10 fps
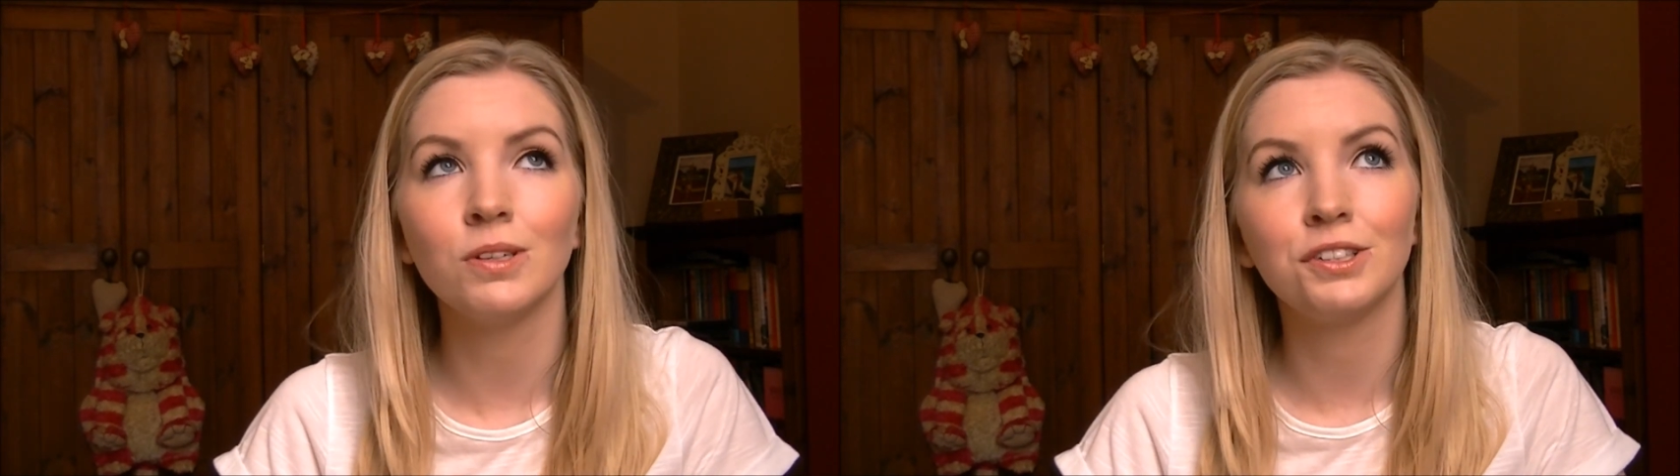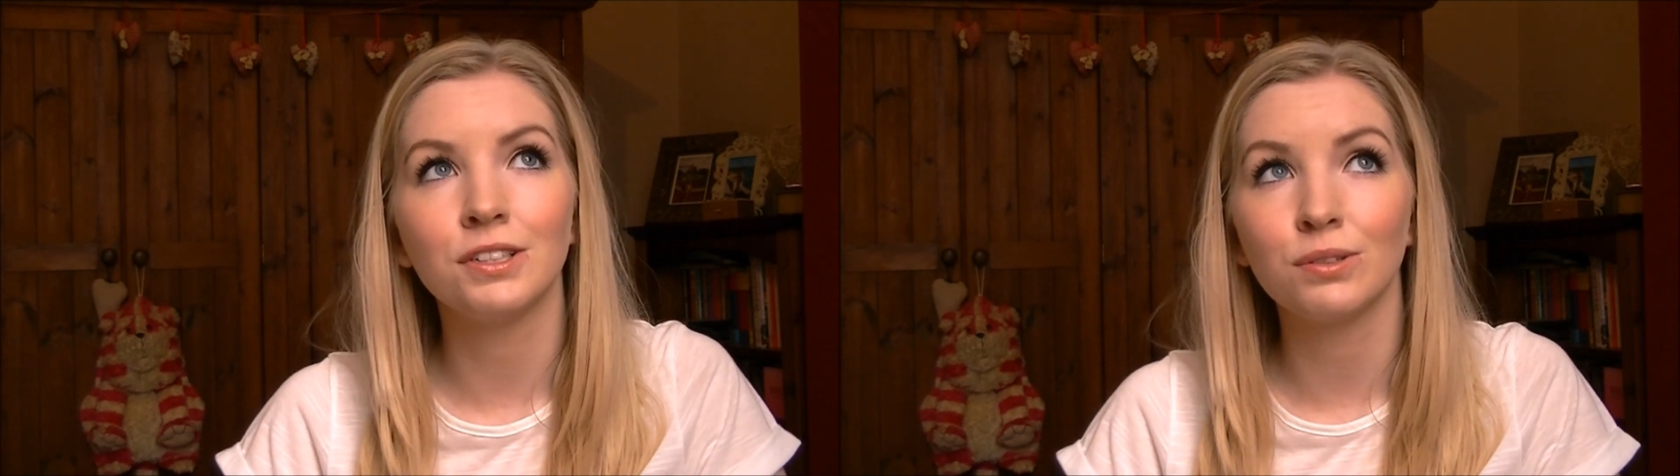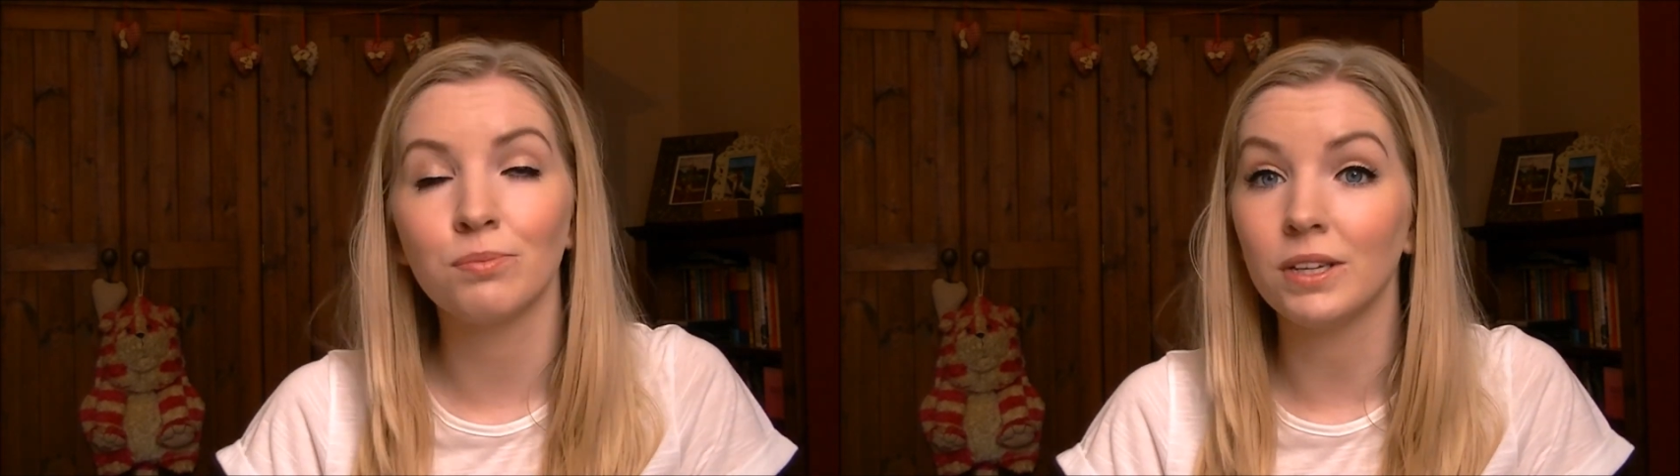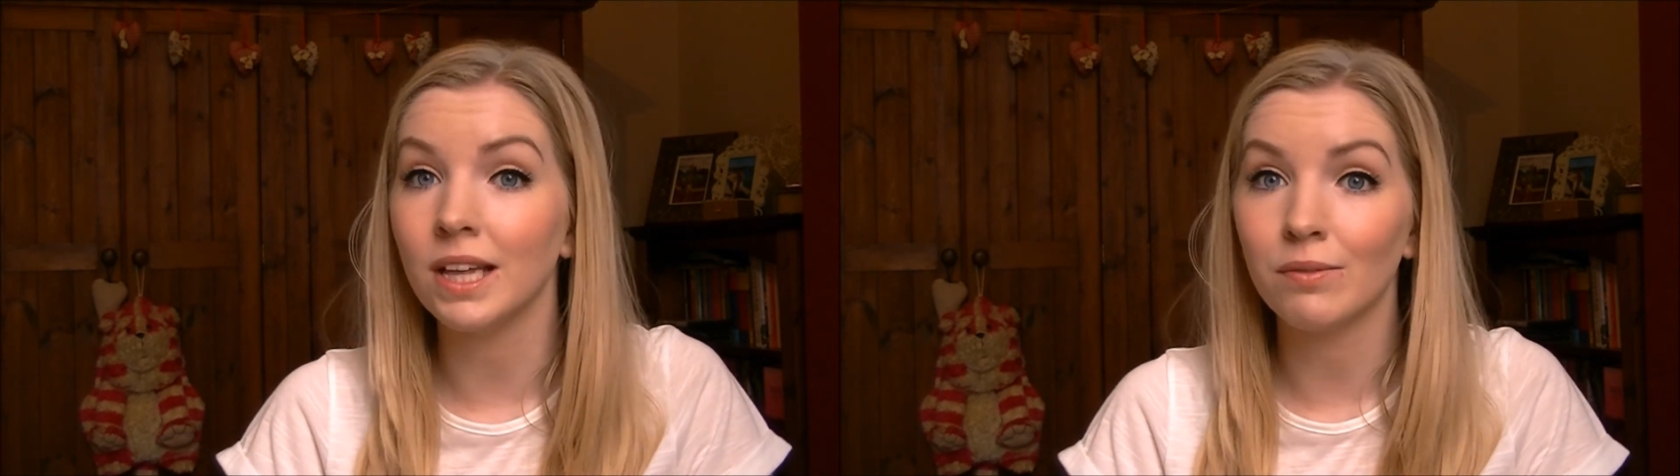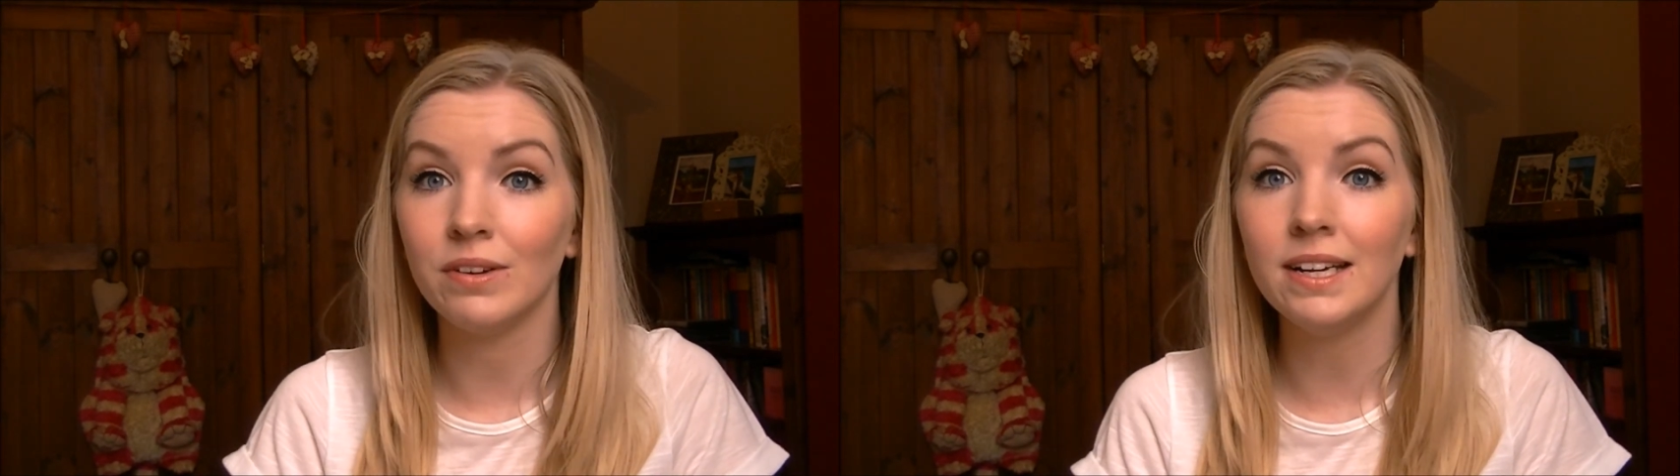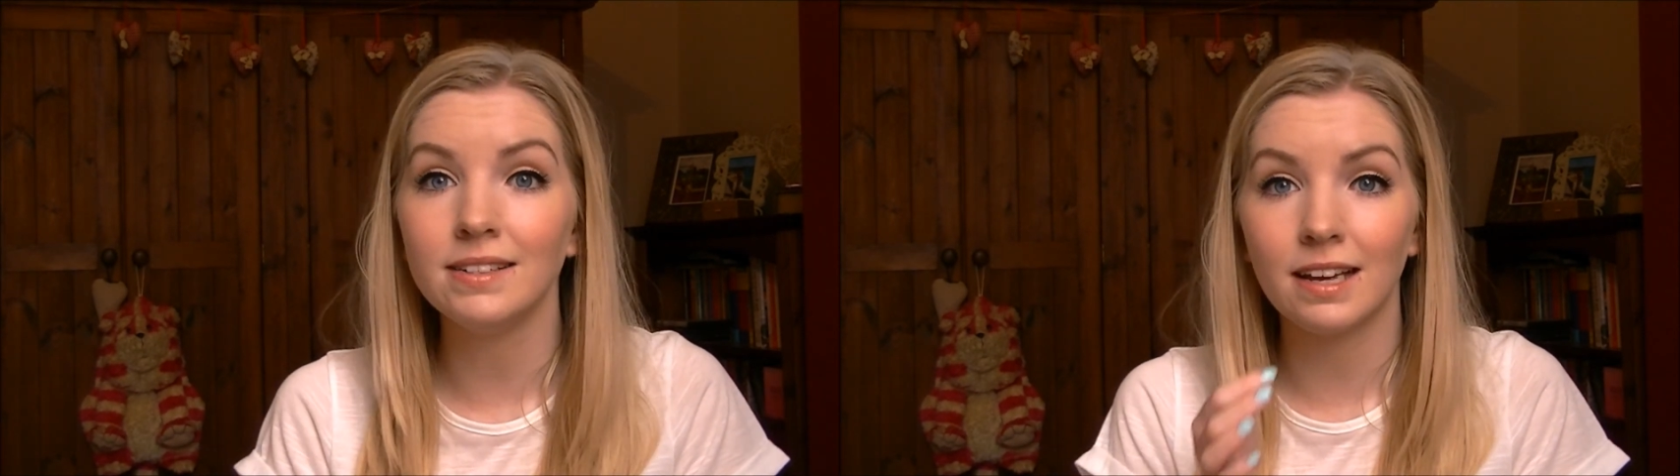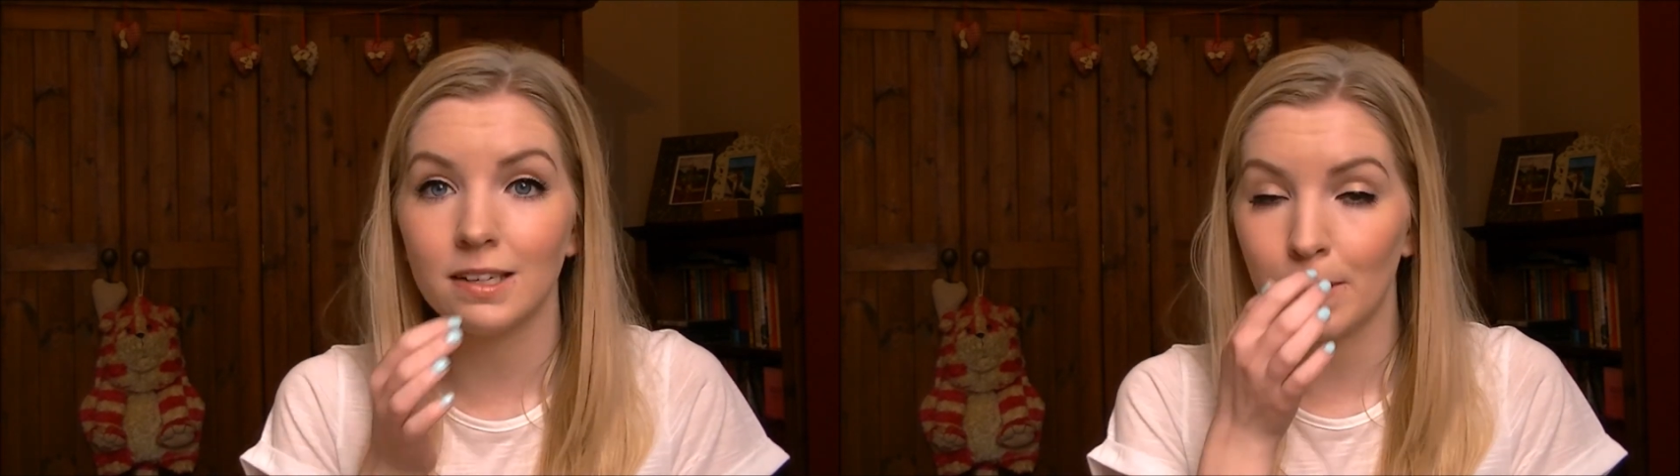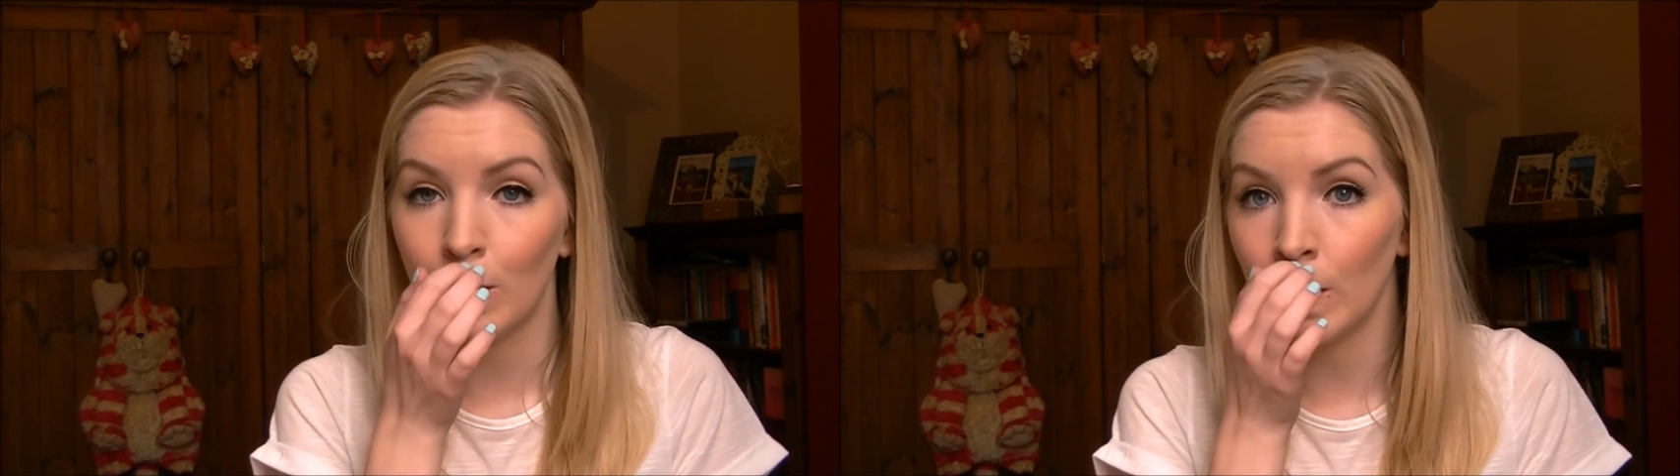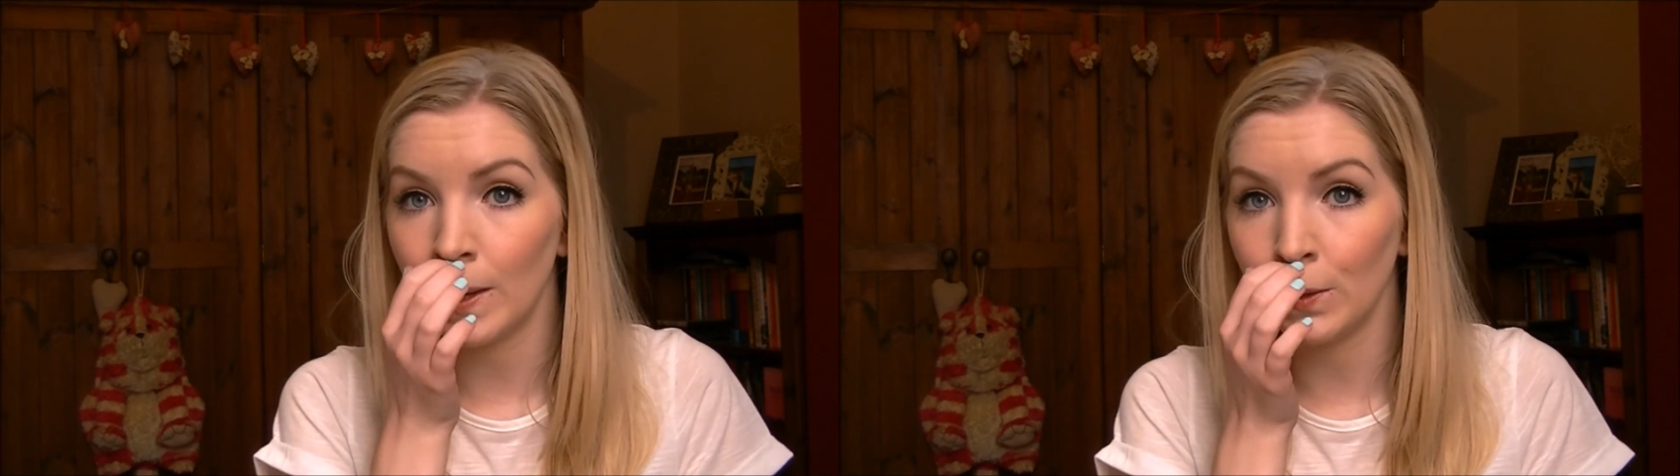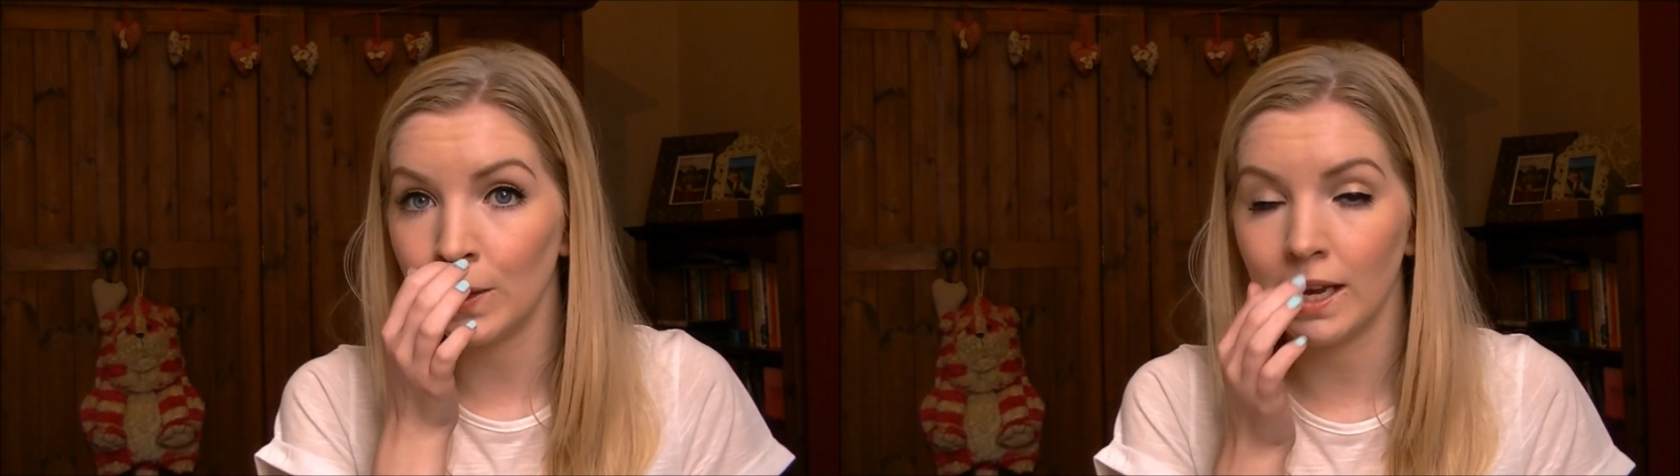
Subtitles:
which is something that I'm really sad about and I'm going to